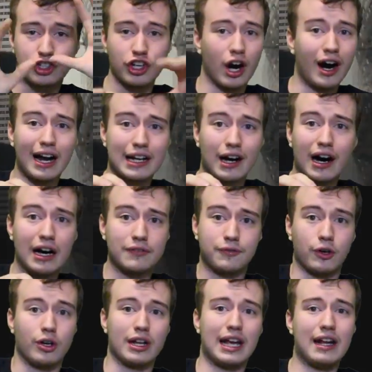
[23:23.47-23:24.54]

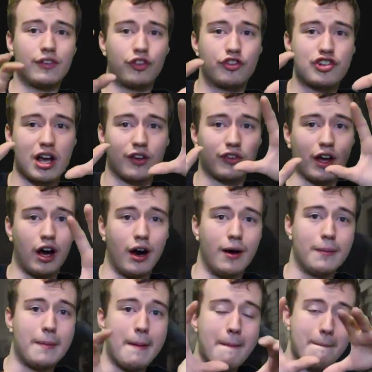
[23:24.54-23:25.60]
god-awful, it's just
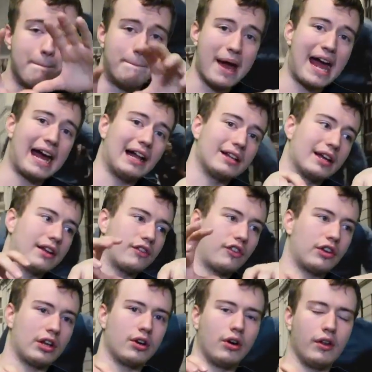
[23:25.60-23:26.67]

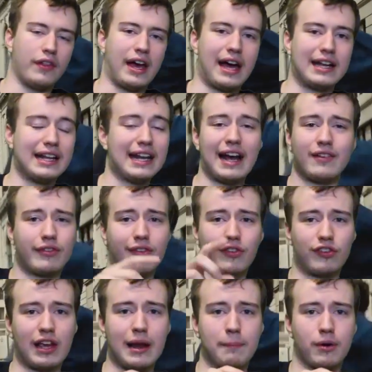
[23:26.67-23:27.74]
unbalanced and all that. It has the
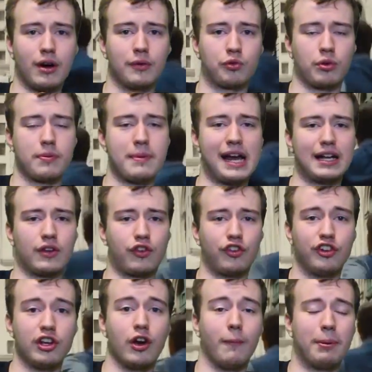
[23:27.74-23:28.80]
same problems with Man of
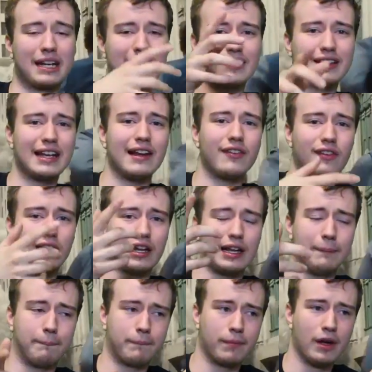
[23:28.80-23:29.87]
Steel, but at least it
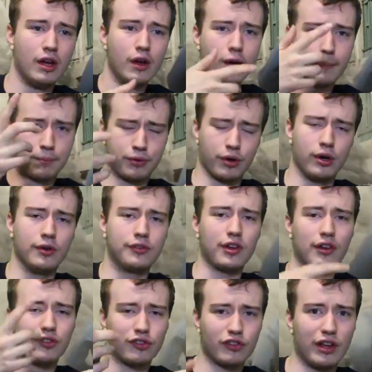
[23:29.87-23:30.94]
improves
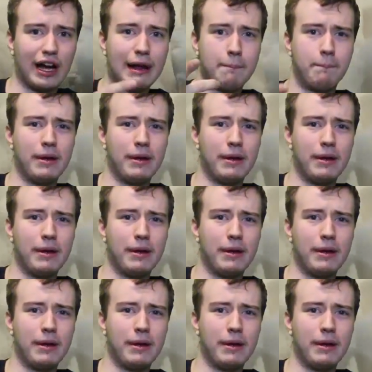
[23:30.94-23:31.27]
a slight